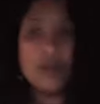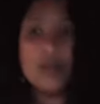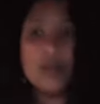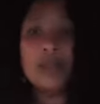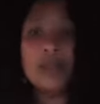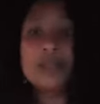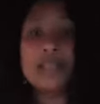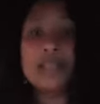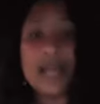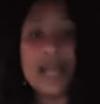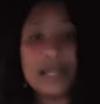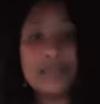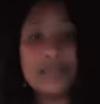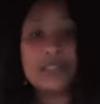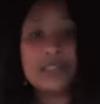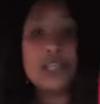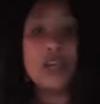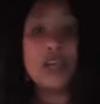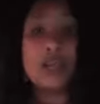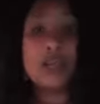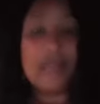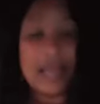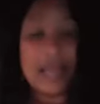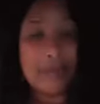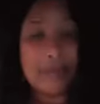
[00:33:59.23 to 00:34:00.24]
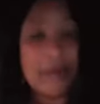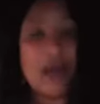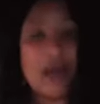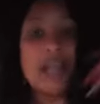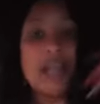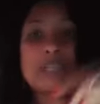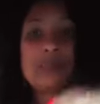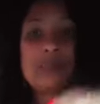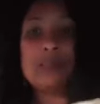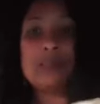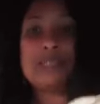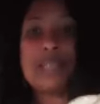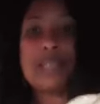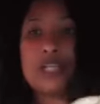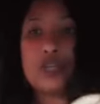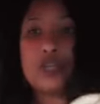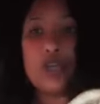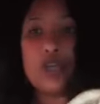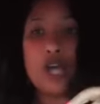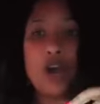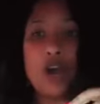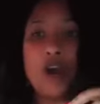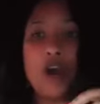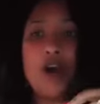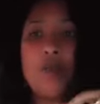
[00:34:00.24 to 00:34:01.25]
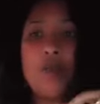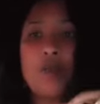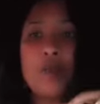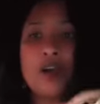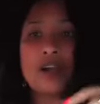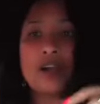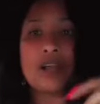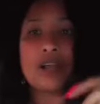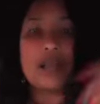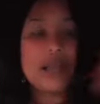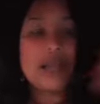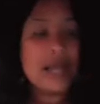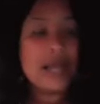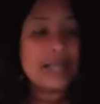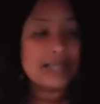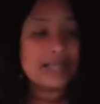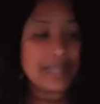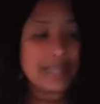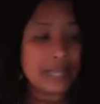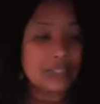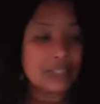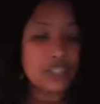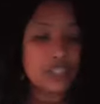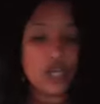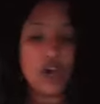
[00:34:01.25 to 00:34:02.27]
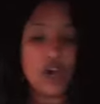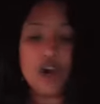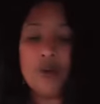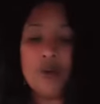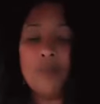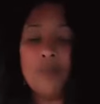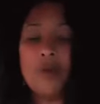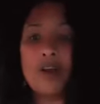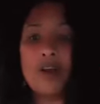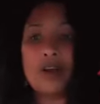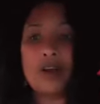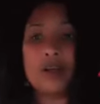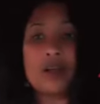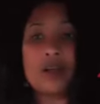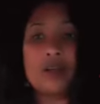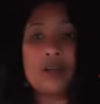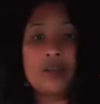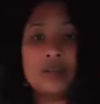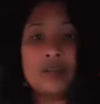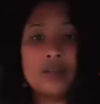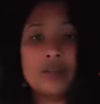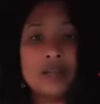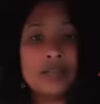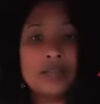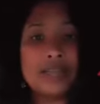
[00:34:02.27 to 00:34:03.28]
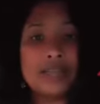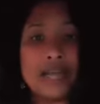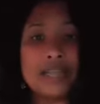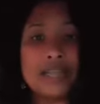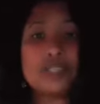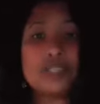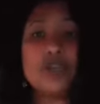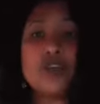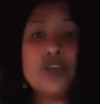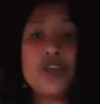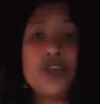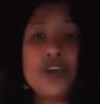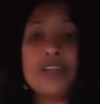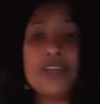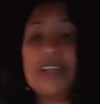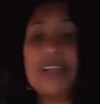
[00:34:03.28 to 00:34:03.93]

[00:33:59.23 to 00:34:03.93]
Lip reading: That's your, like my husband said, do your homework. That's your homework. That's how you're gonna